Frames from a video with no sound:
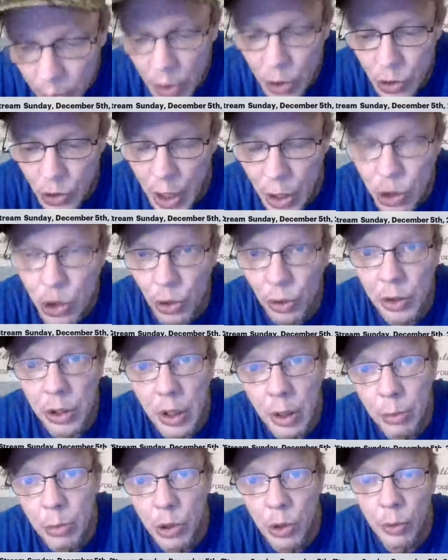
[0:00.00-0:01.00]
essentially
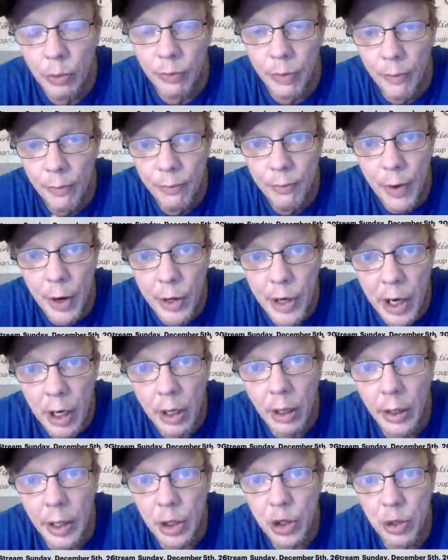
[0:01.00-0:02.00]
immune from fair debt
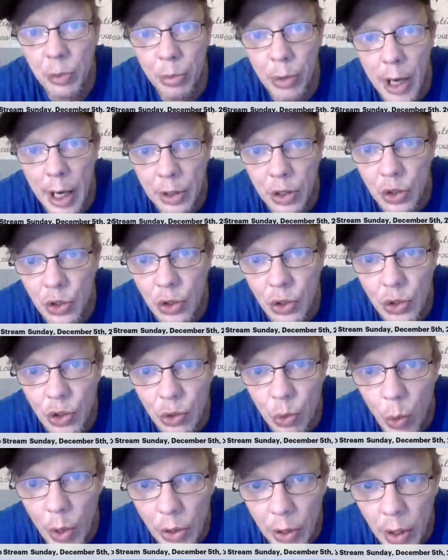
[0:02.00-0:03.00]
collection
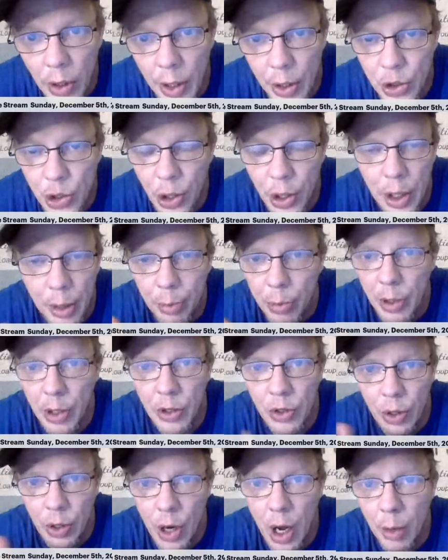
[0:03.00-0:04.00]
practices. When the collection company
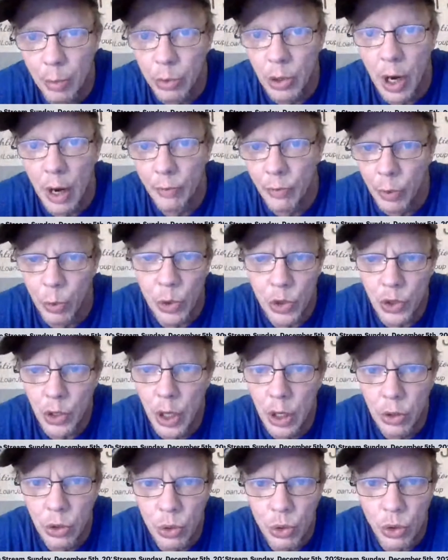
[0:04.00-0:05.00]
is a nonprofit, which
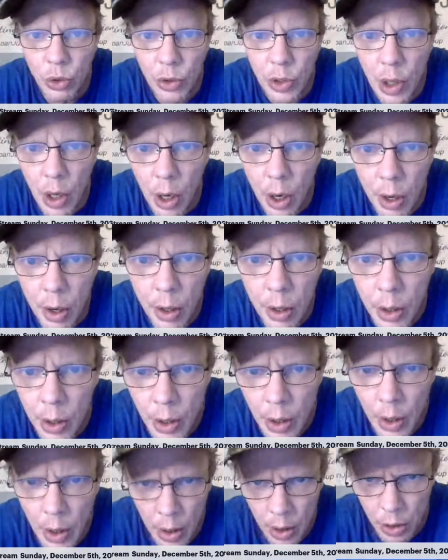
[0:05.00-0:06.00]
they usually are,
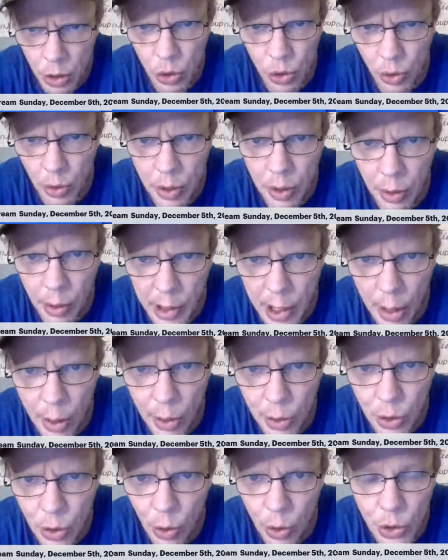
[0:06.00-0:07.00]
usually they're
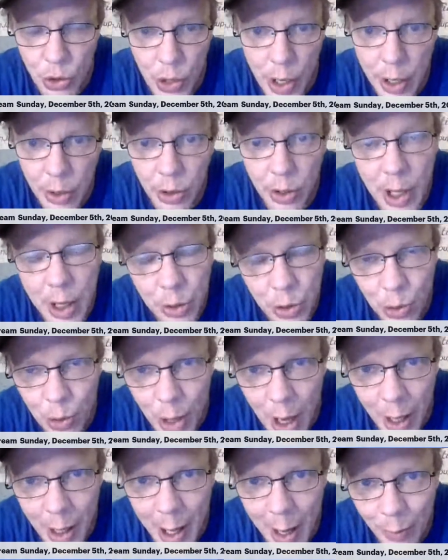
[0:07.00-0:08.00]
guarantors, they do
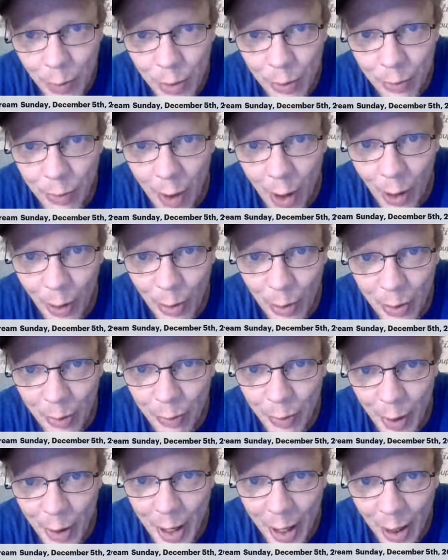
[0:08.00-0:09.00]
not have to follow the
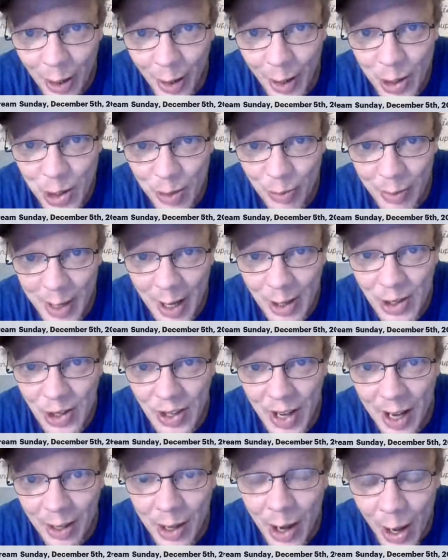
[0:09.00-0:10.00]
Fair Debt Collection Practices
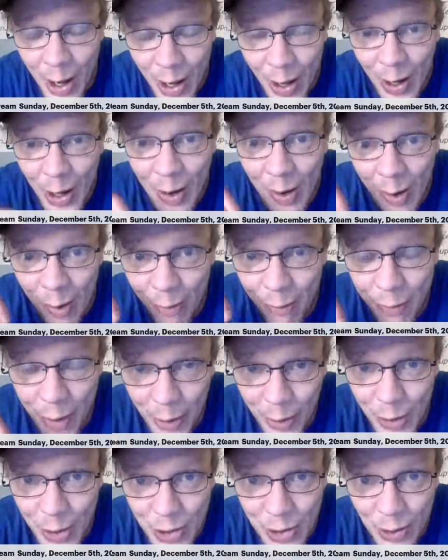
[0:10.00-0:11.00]
Act.
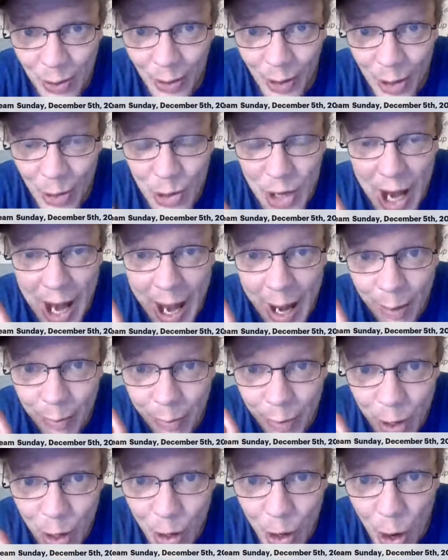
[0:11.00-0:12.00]
Federal student loans have
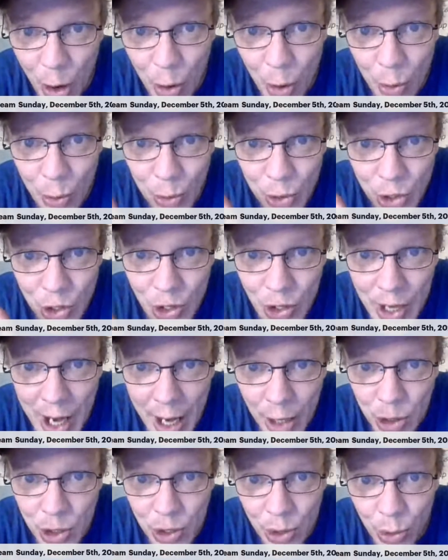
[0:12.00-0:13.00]
no
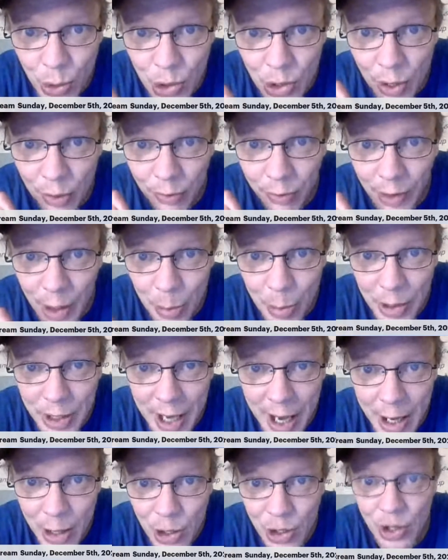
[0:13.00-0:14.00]
statutes of
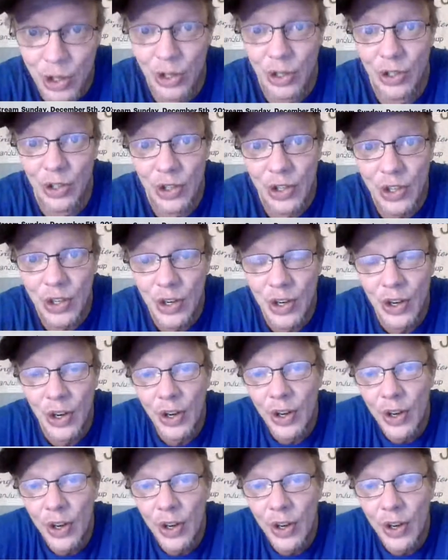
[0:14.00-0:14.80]
limitations.